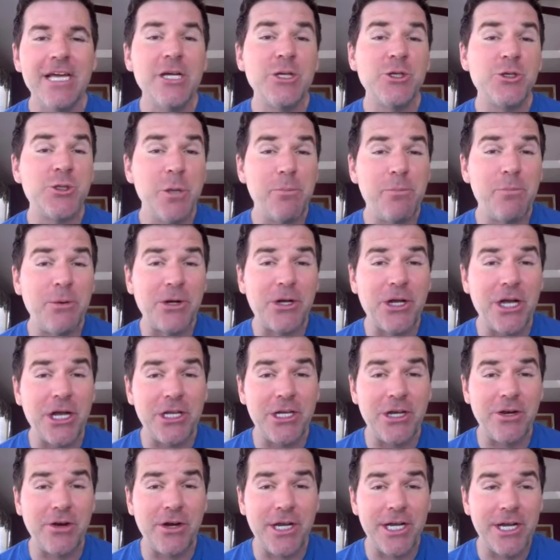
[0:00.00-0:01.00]
Super good
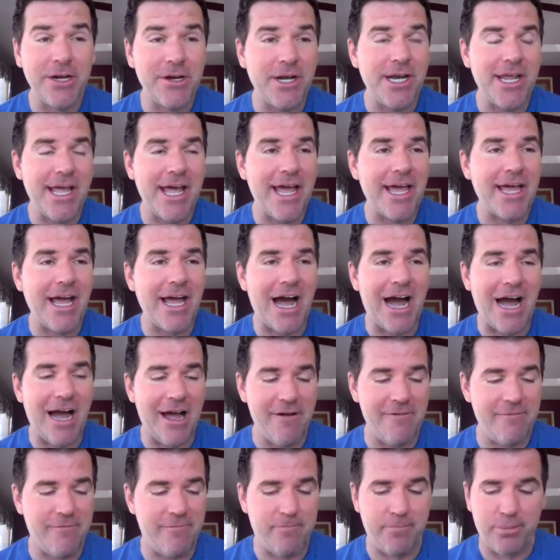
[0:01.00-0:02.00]
you're here today.
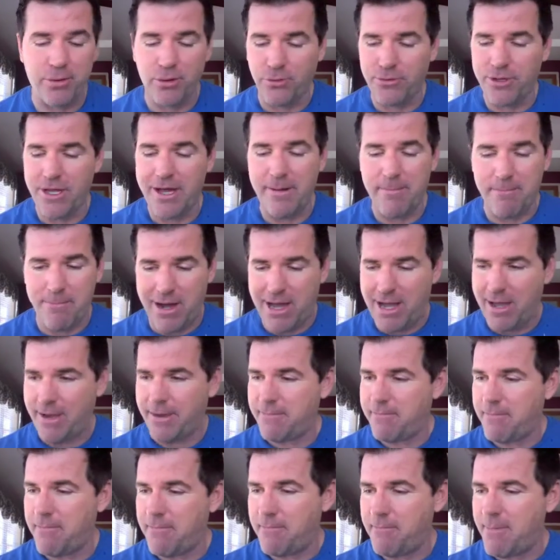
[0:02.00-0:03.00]
I've pulled up my
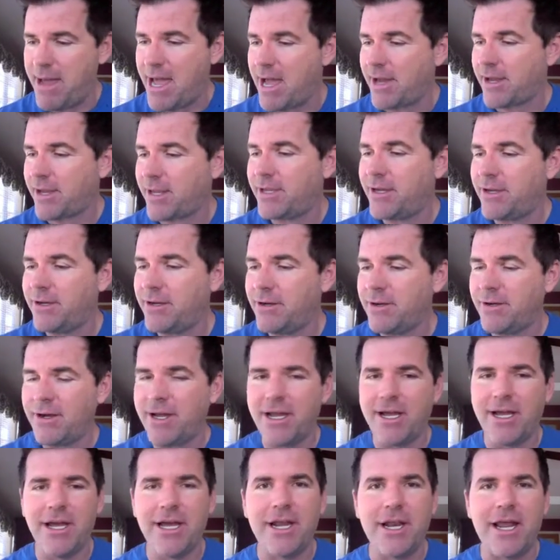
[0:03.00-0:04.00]
Mac here
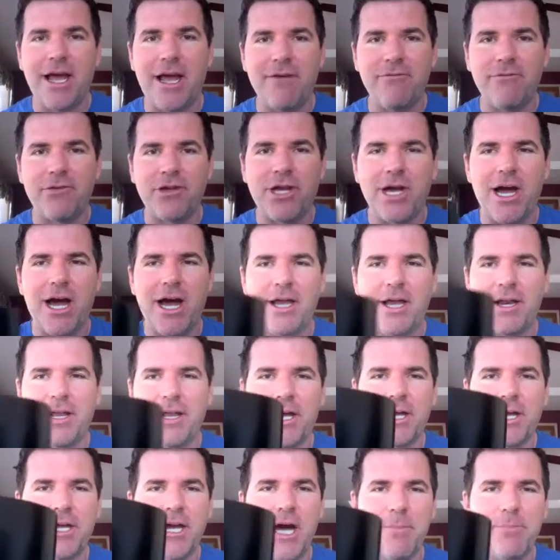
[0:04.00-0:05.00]
and I've got
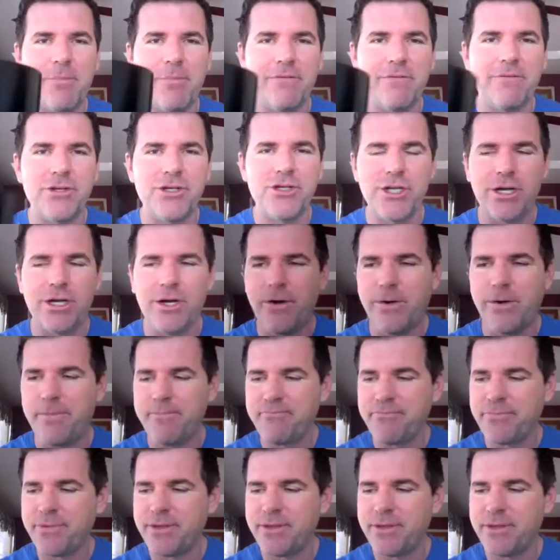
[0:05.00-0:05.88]
a cup of Joe.